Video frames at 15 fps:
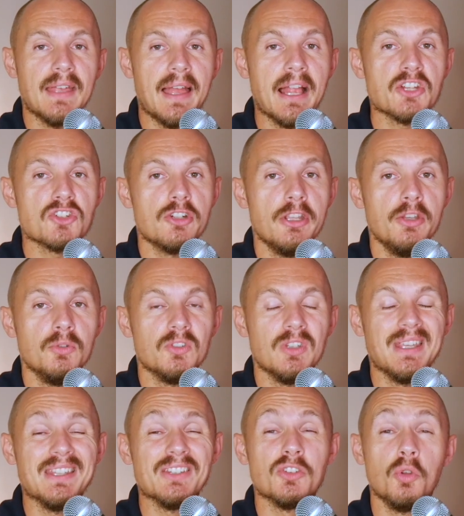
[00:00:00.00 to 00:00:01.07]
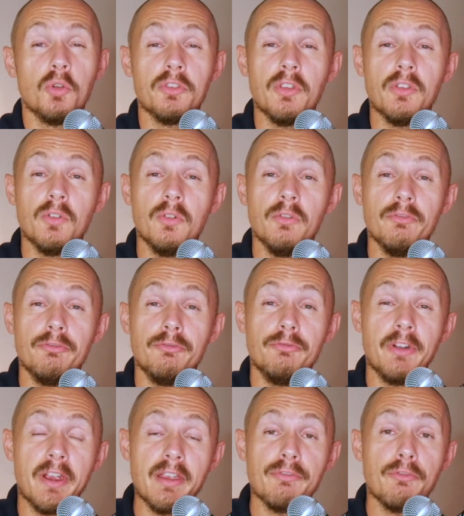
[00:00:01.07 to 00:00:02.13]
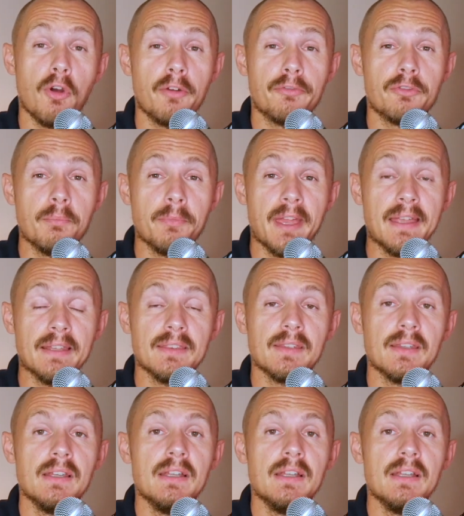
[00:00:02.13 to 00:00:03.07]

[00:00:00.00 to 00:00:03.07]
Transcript: actually using is not very far from that.